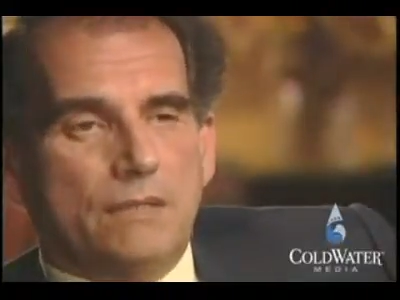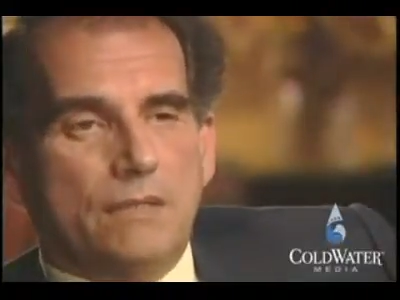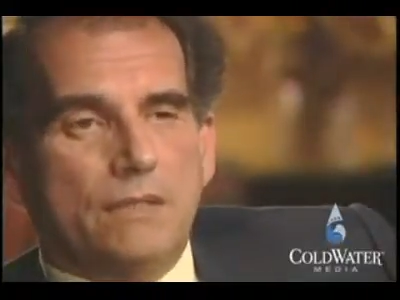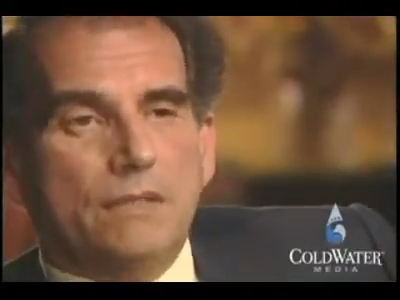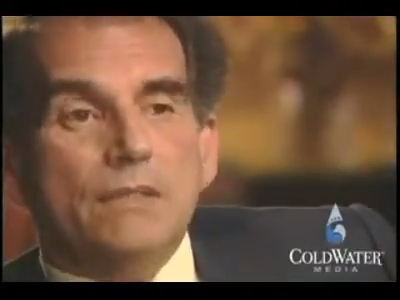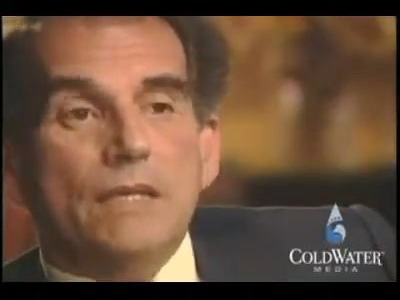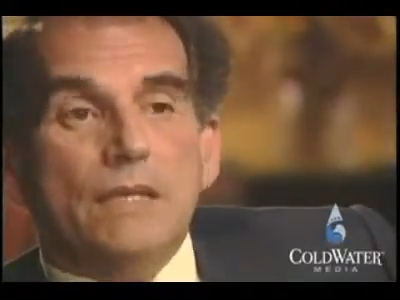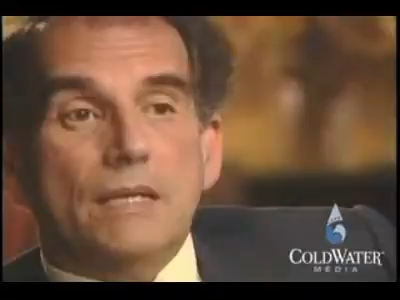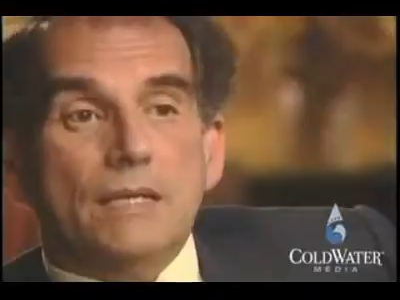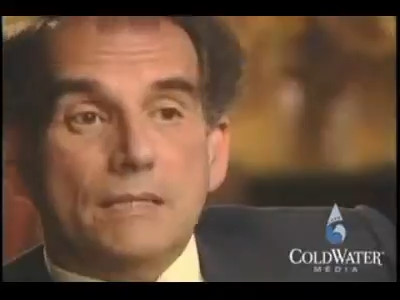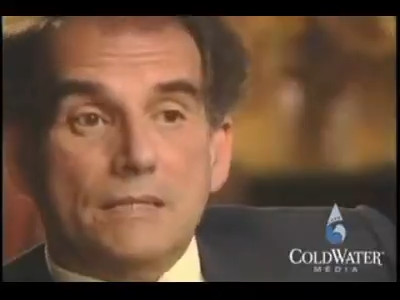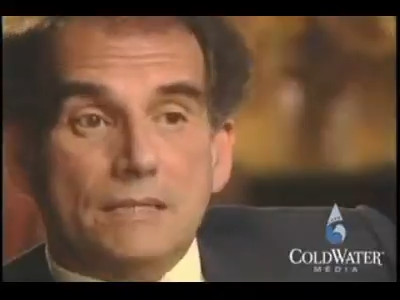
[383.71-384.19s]
that
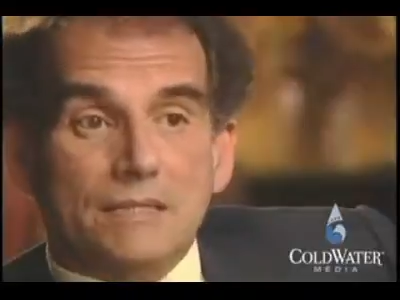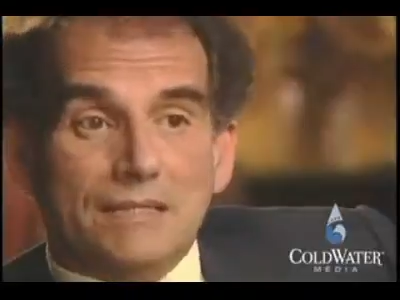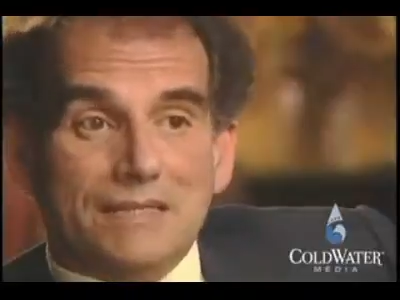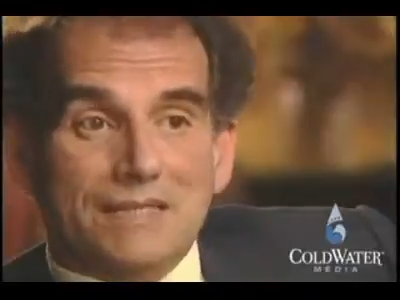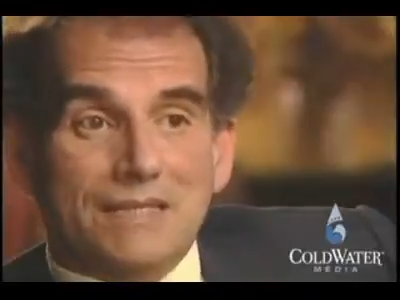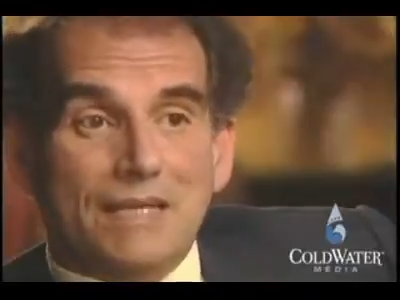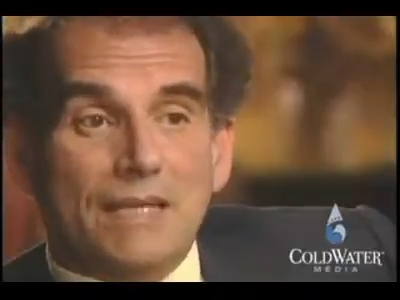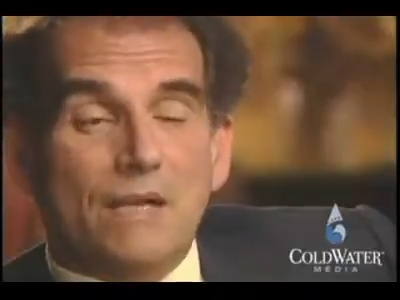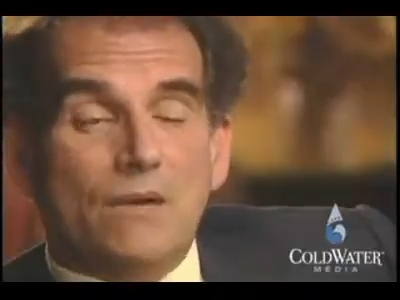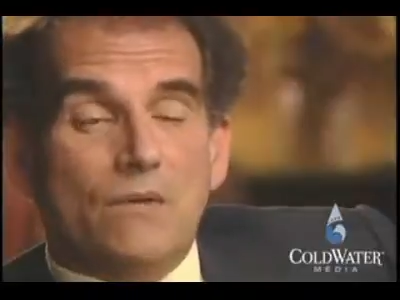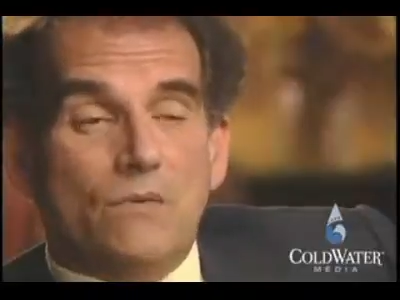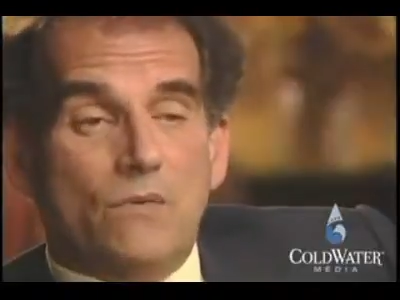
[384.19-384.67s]
is to say,
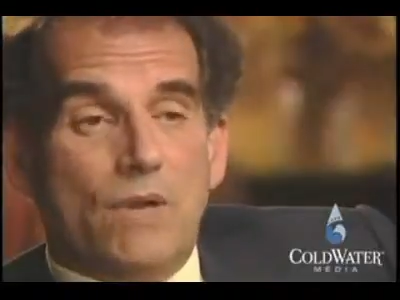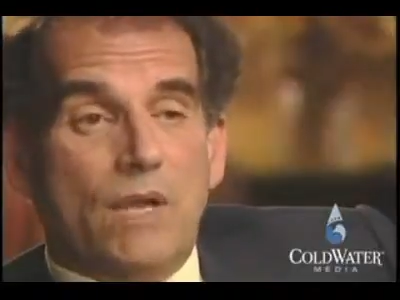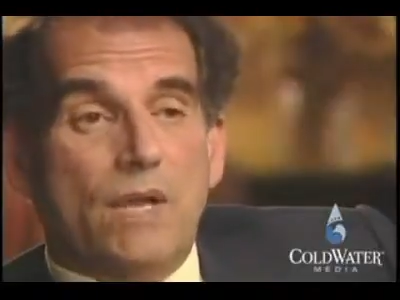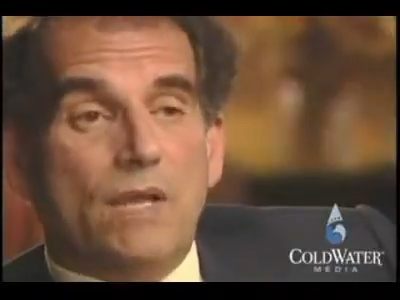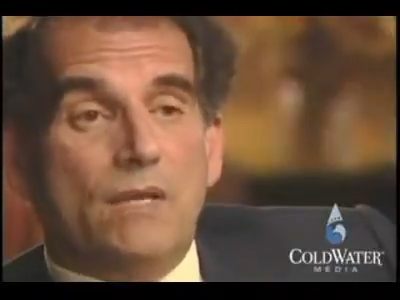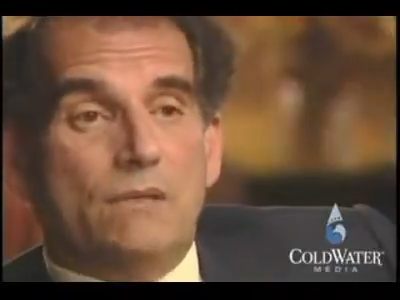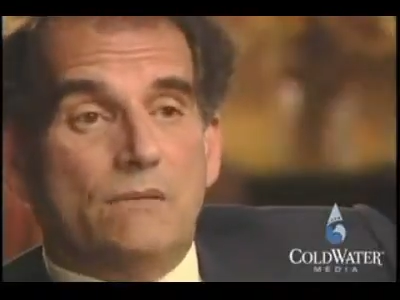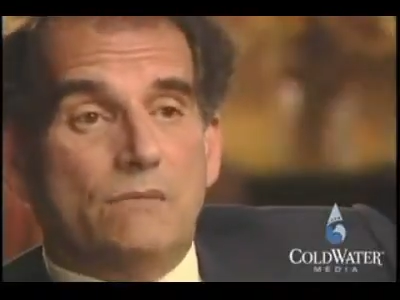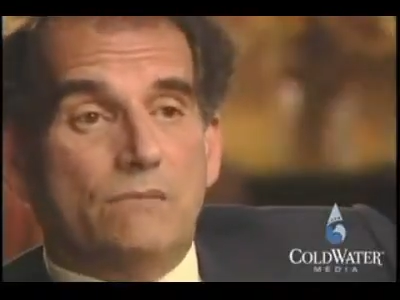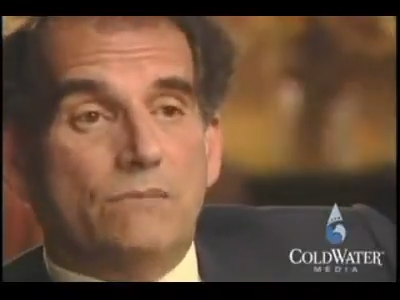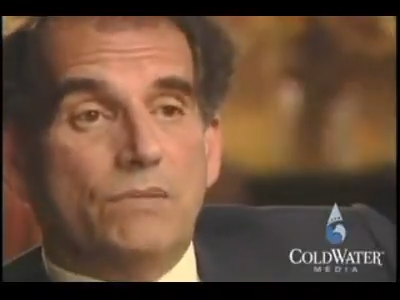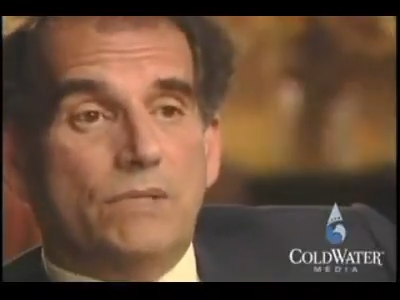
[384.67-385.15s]
a
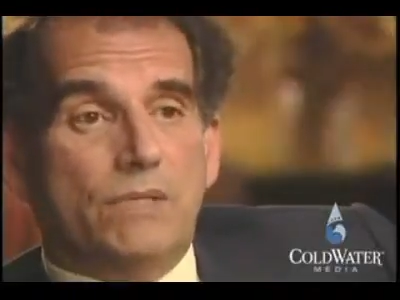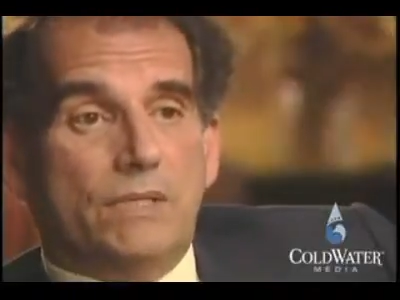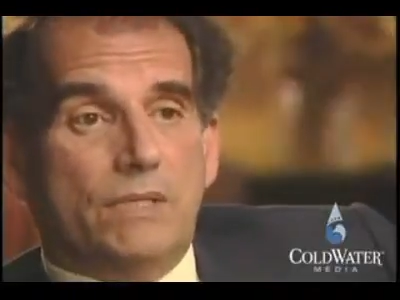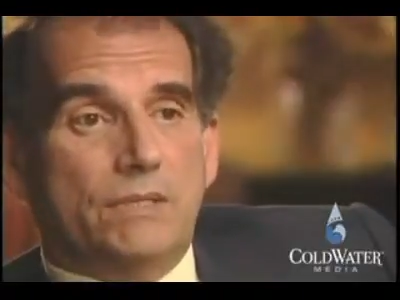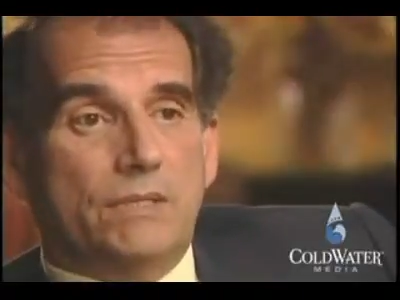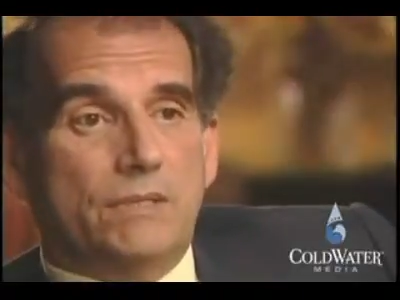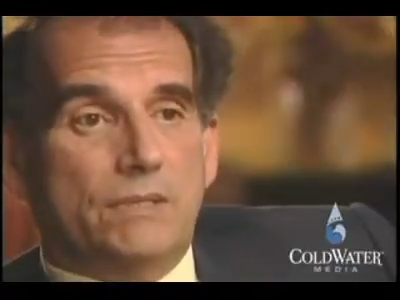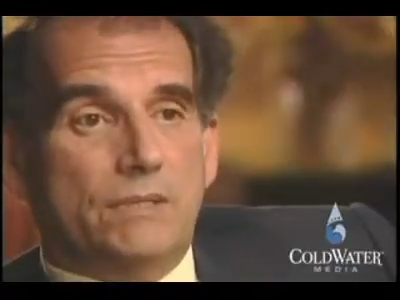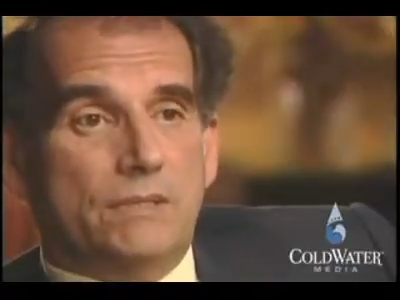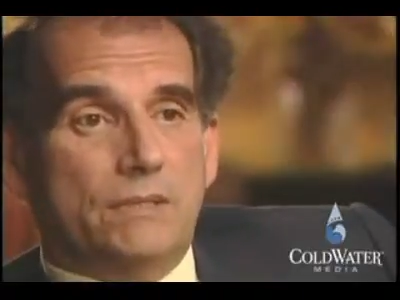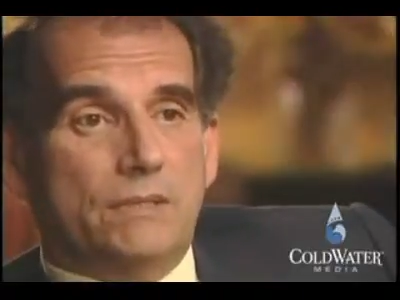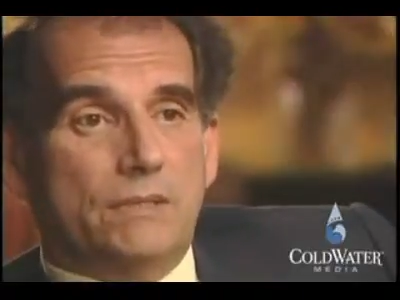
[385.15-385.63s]
random
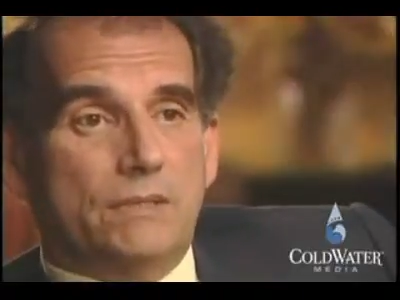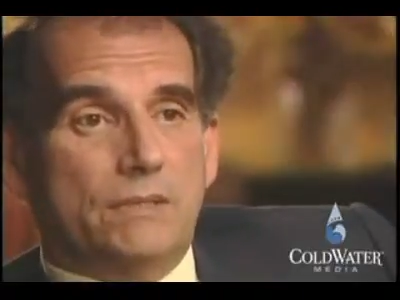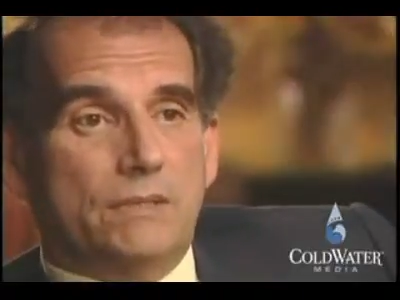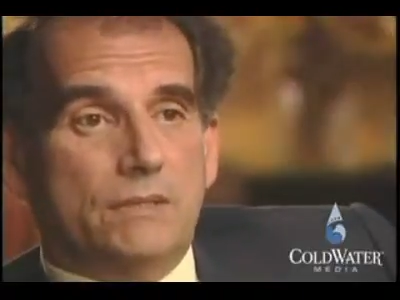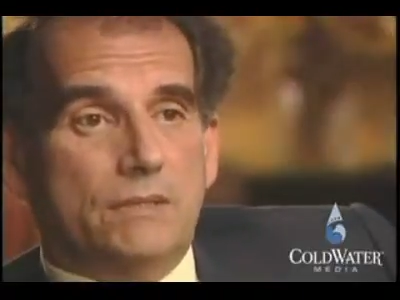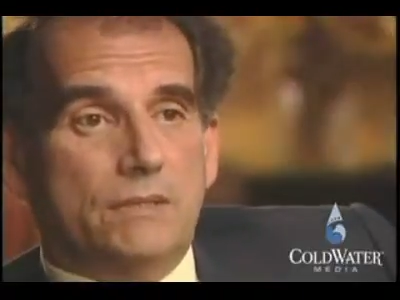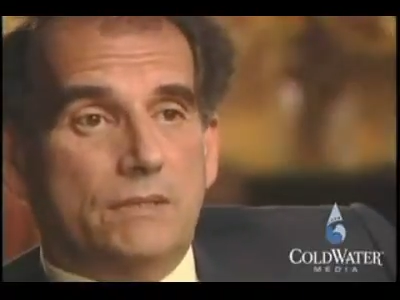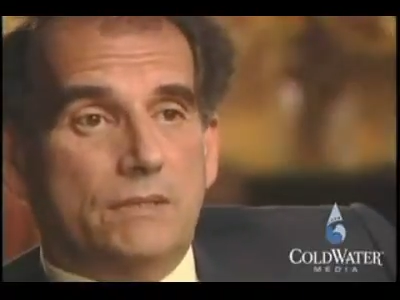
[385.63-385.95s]
process.